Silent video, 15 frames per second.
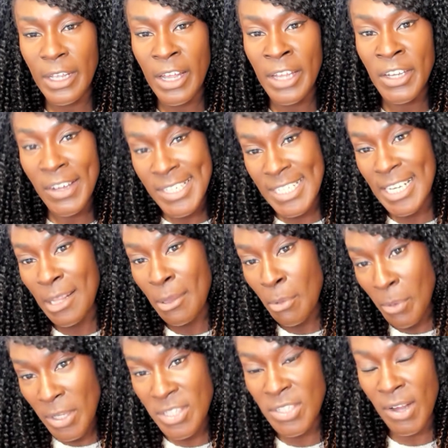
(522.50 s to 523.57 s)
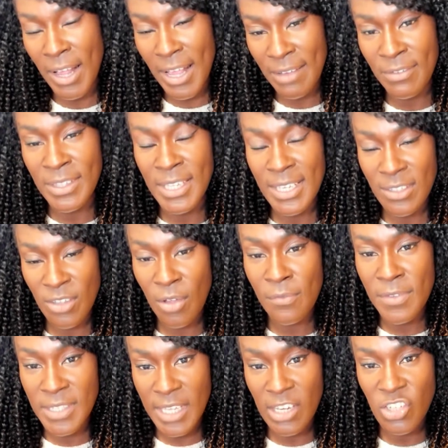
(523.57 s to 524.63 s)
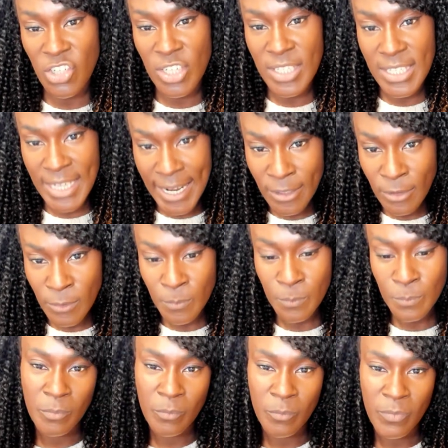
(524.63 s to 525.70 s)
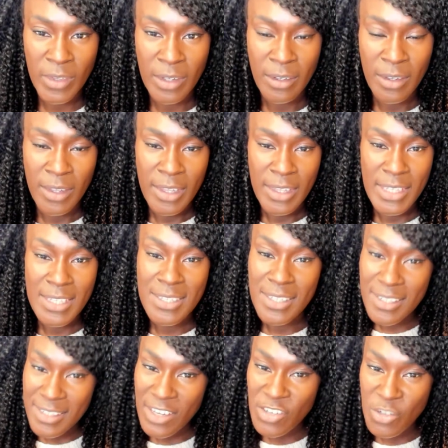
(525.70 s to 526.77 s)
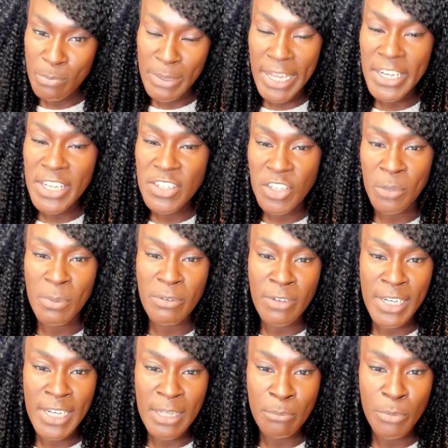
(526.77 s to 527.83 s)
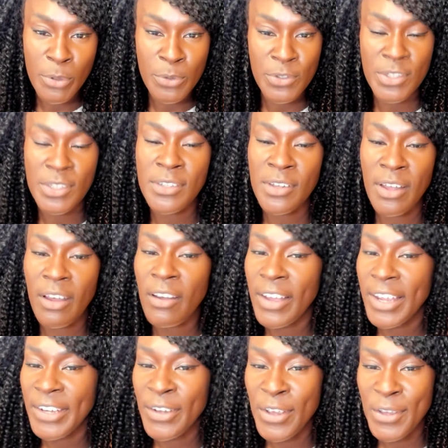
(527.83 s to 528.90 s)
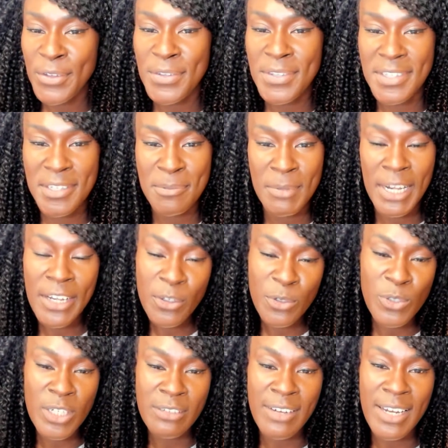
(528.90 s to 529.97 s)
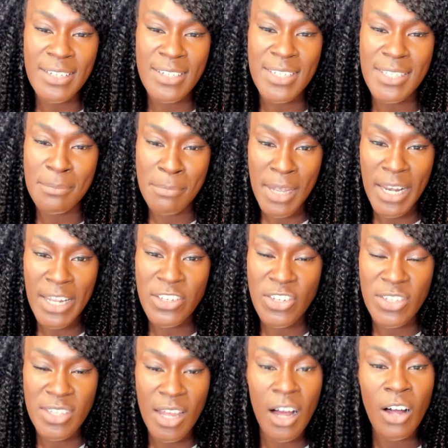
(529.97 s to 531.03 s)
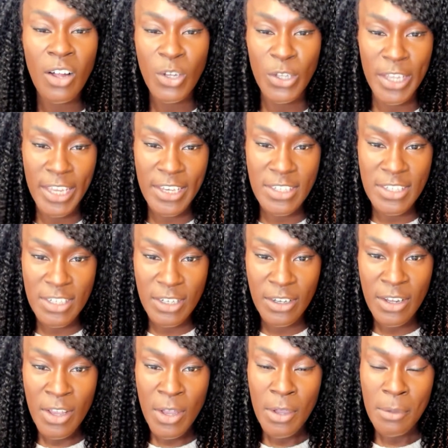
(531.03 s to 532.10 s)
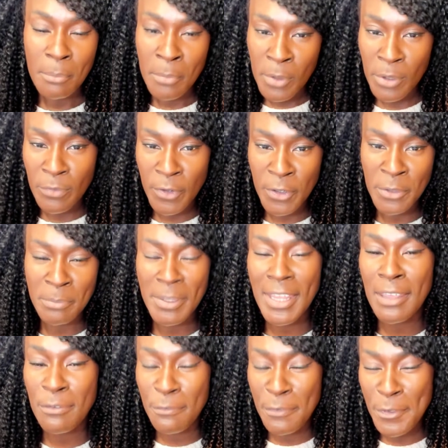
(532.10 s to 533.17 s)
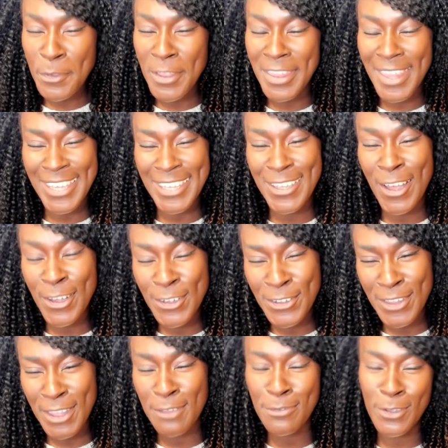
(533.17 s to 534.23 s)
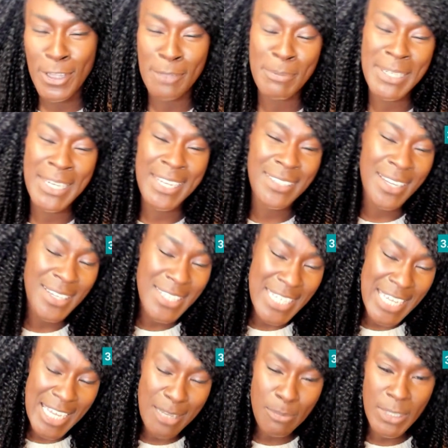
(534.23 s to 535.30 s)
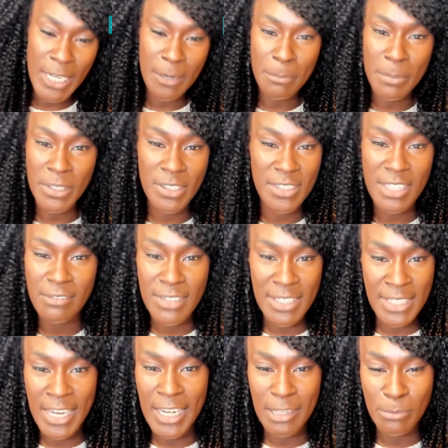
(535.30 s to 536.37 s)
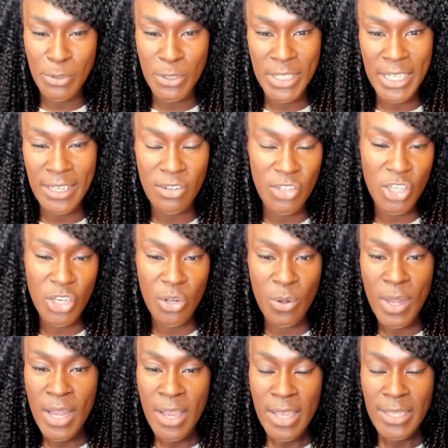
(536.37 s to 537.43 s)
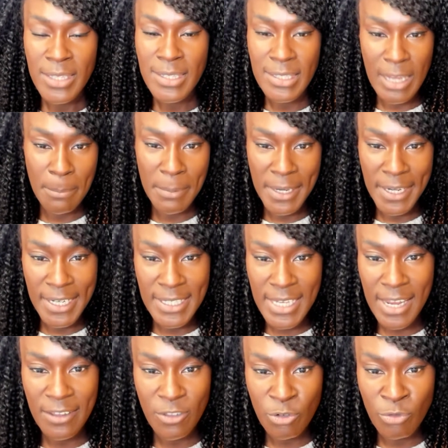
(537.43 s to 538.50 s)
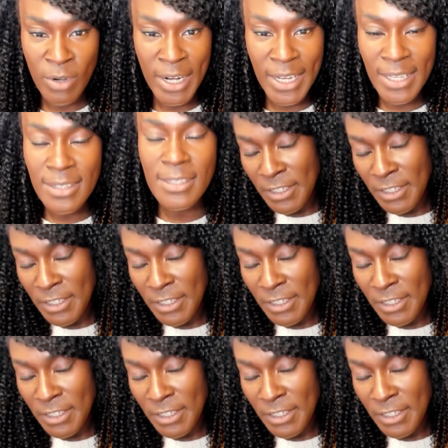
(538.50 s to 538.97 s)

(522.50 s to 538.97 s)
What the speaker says: And ideally, you want to start having these conversations now. I think succession planning is going to be really important. I know some clinical directors and managers that are looking to move on, but they feel that they can't. They feel that they'll be letting their team down because there isn't anybody to step in and take the reins.